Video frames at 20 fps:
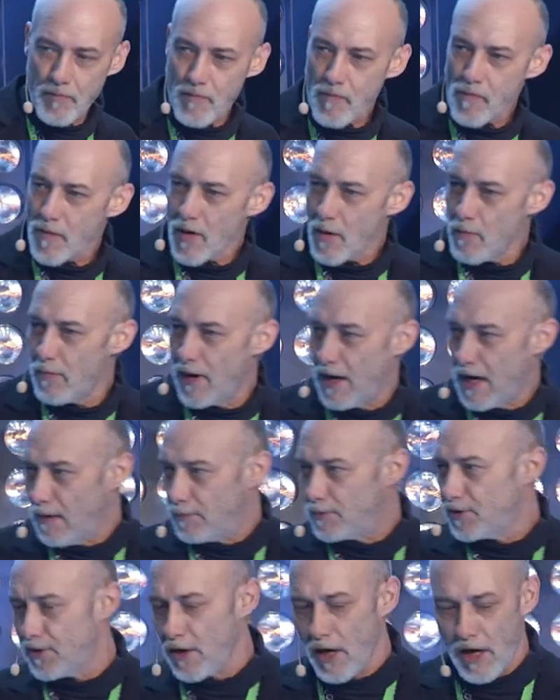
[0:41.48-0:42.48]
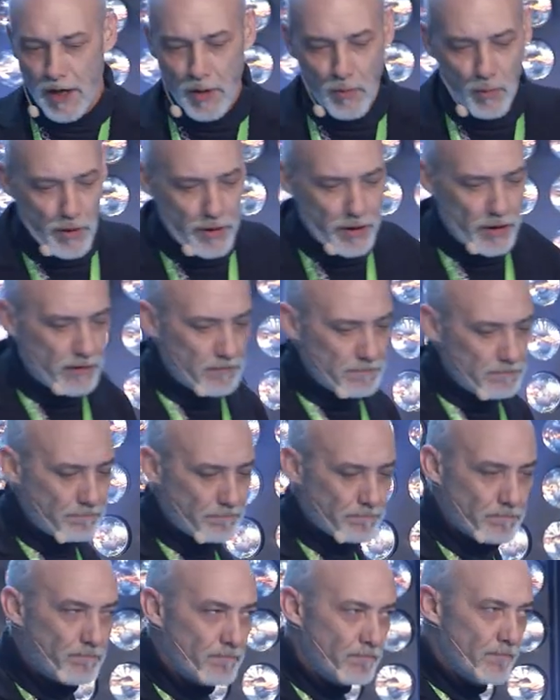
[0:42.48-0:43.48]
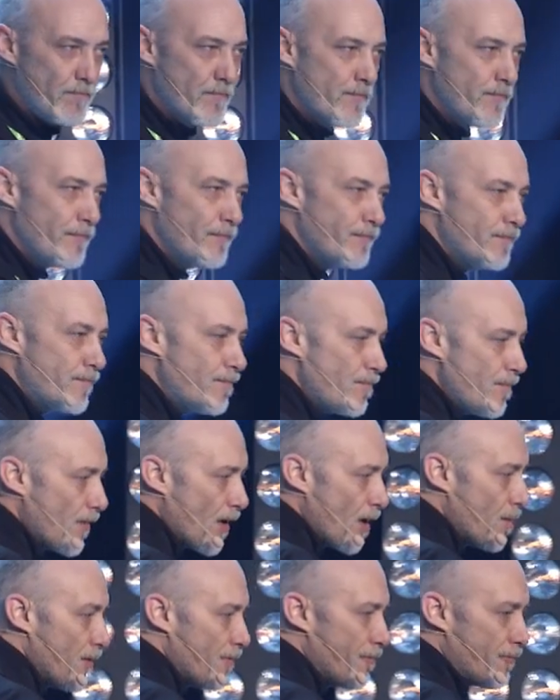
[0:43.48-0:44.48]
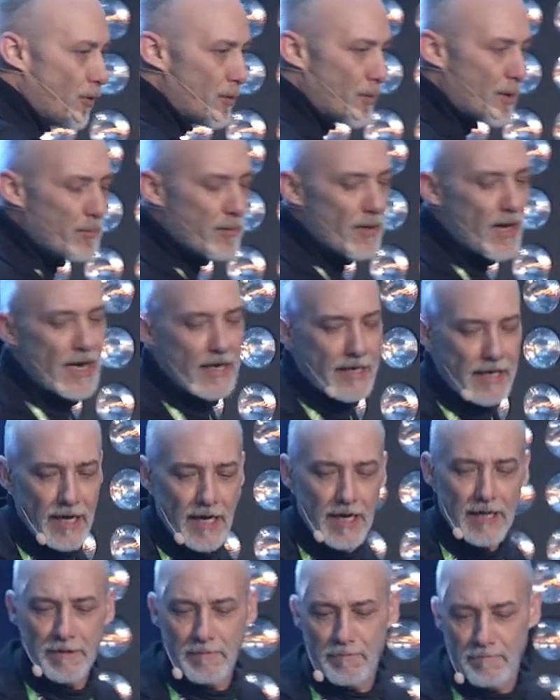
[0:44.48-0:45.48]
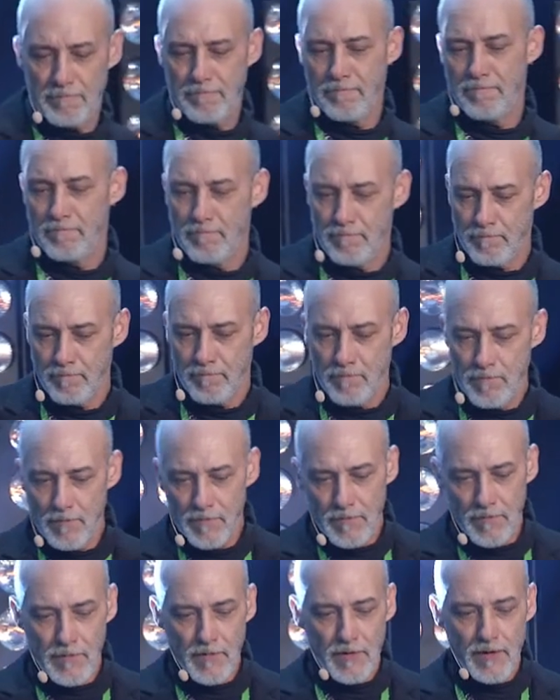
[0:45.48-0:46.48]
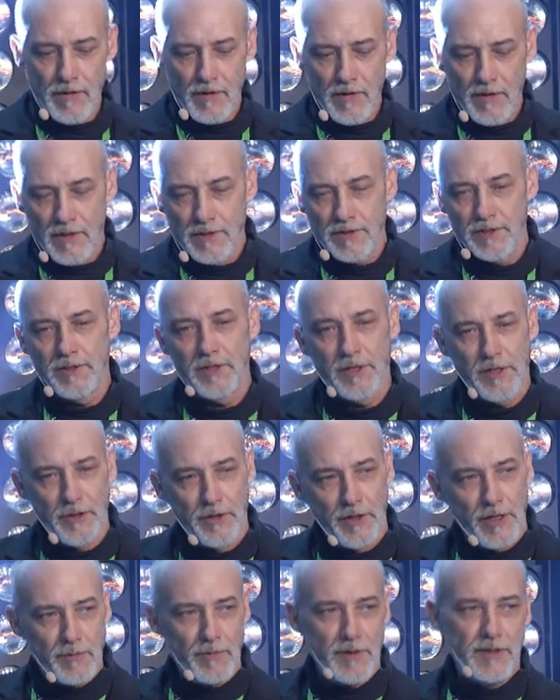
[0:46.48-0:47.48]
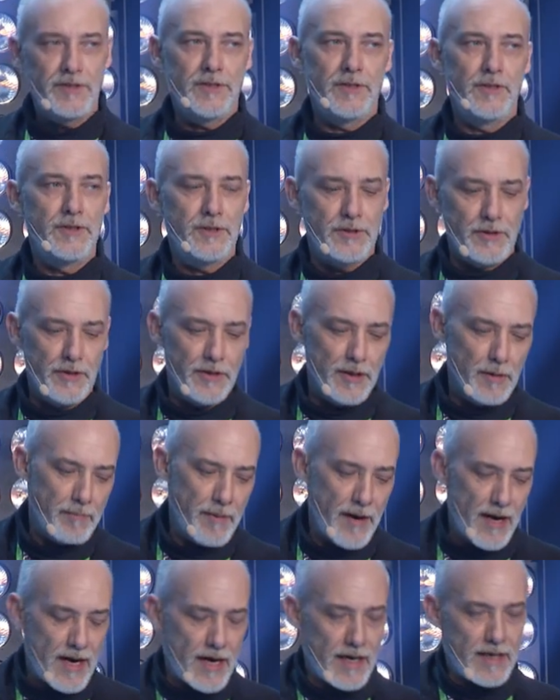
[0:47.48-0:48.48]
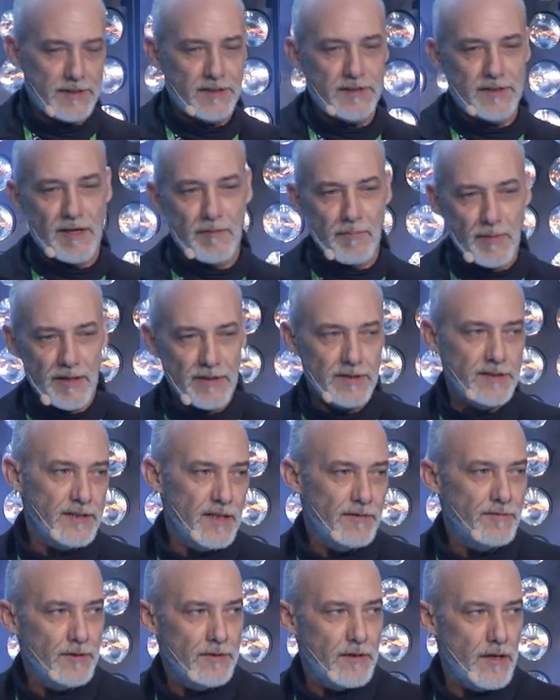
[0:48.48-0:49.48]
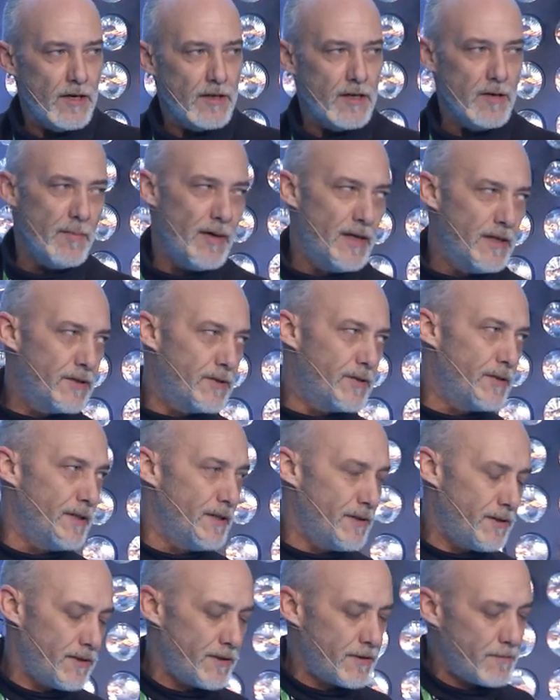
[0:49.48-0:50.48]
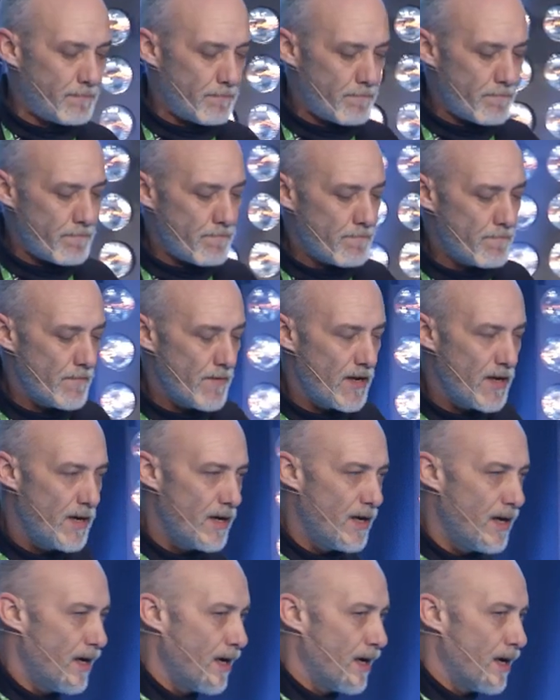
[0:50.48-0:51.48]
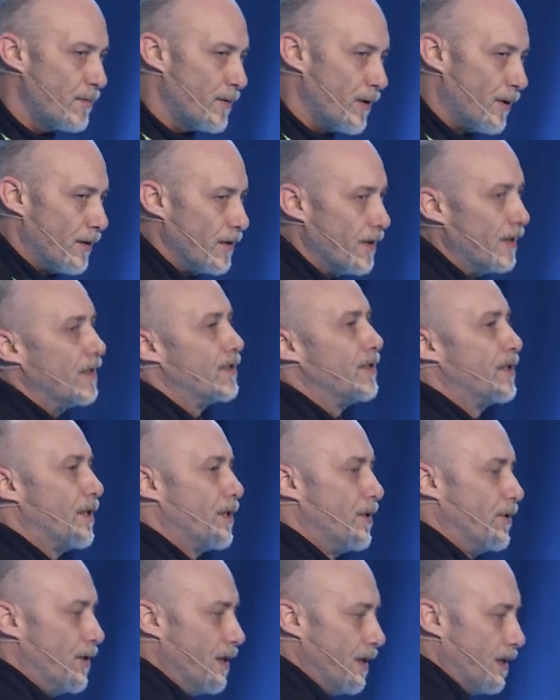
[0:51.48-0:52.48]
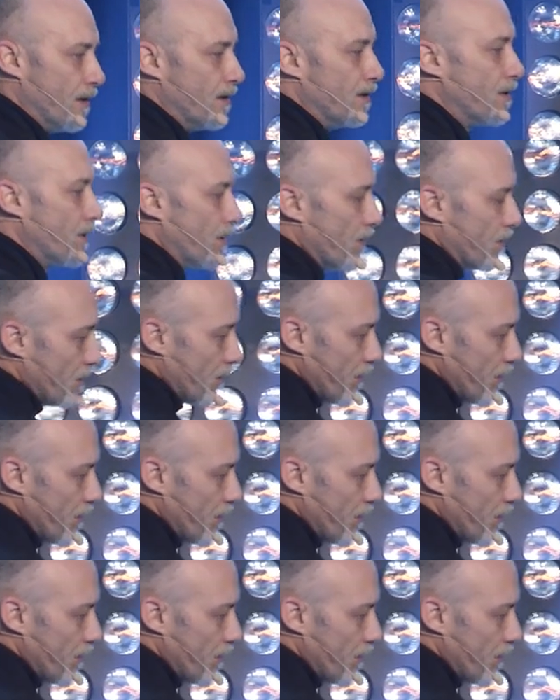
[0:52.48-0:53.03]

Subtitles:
My name is Donnie Werner. I'm a former black hat security researcher in the past. I've been in several documentaries. Currently a security consultant.